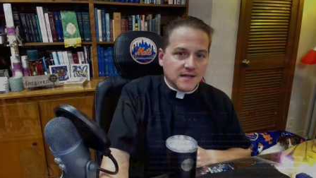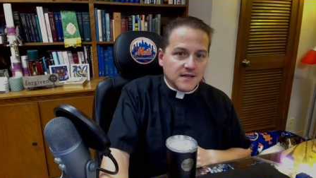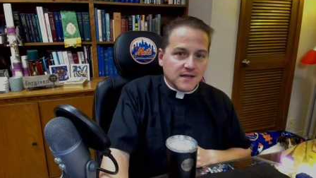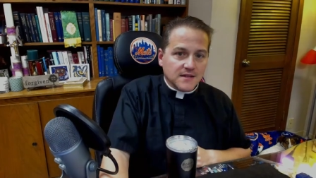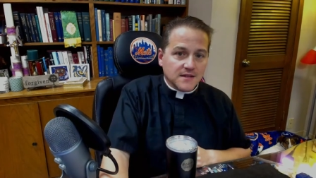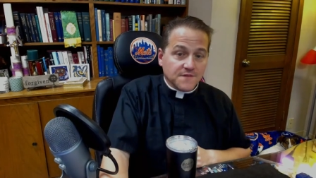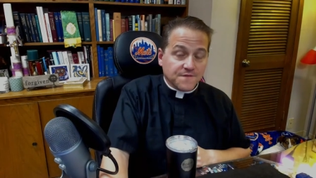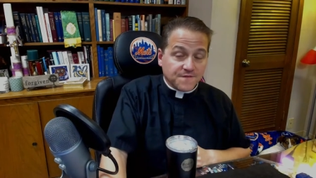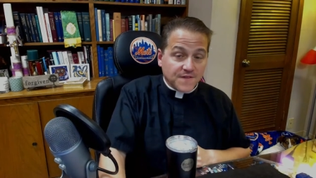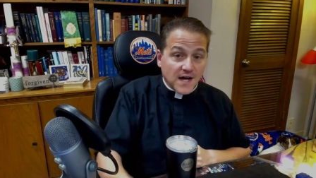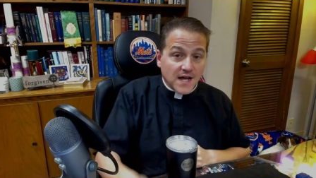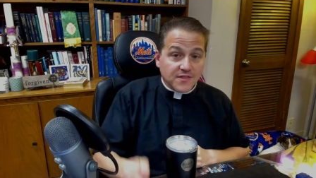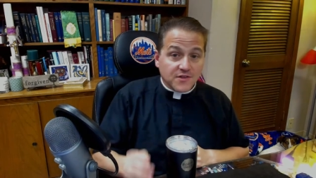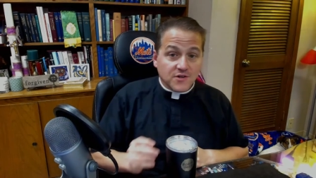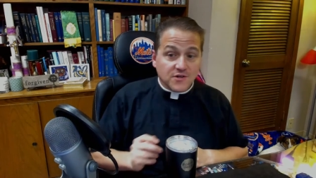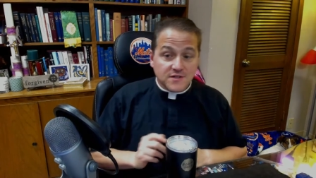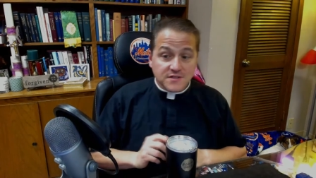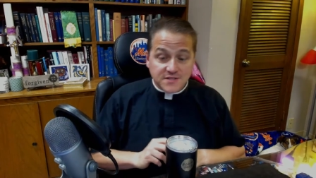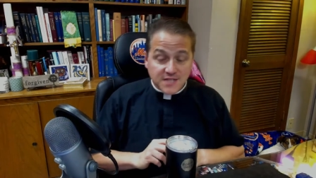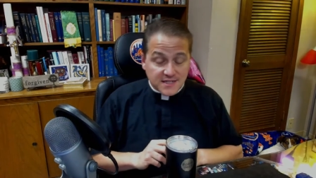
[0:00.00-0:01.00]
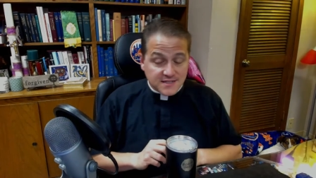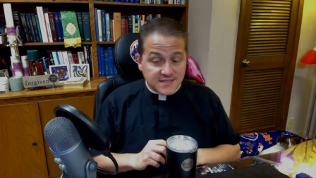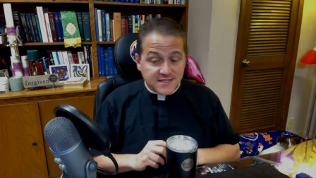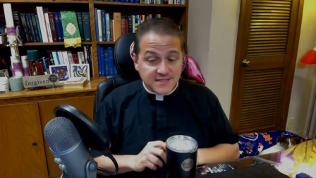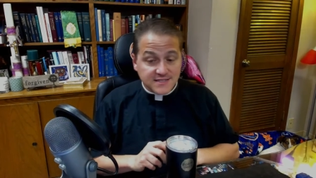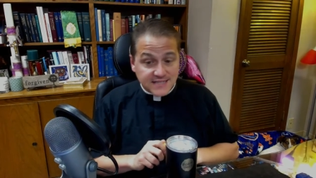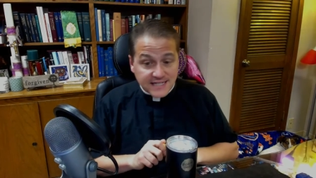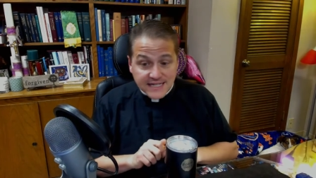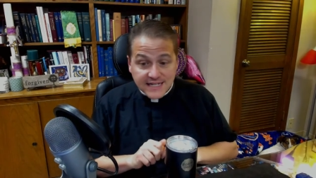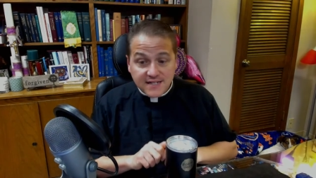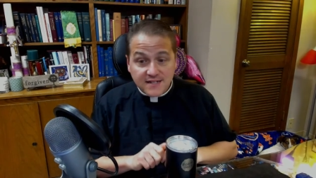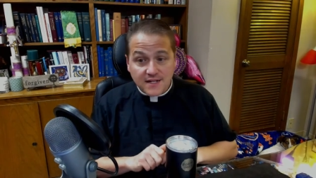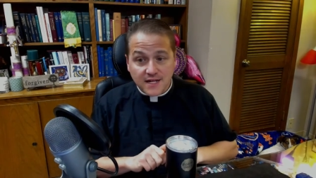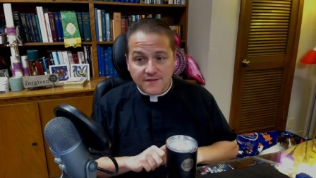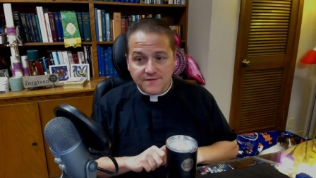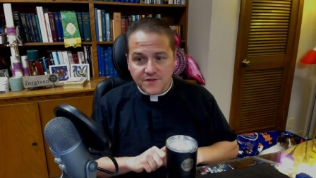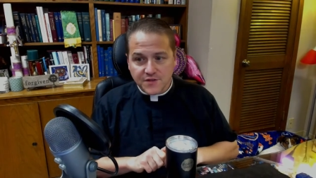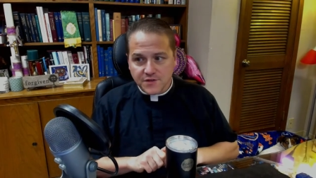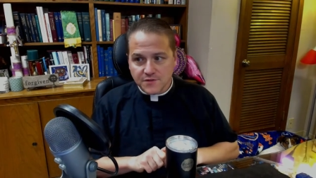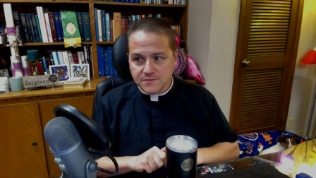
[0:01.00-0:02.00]
the Father does indeed love
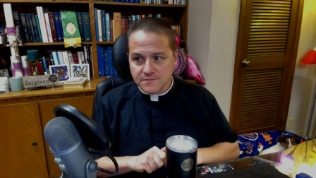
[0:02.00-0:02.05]
you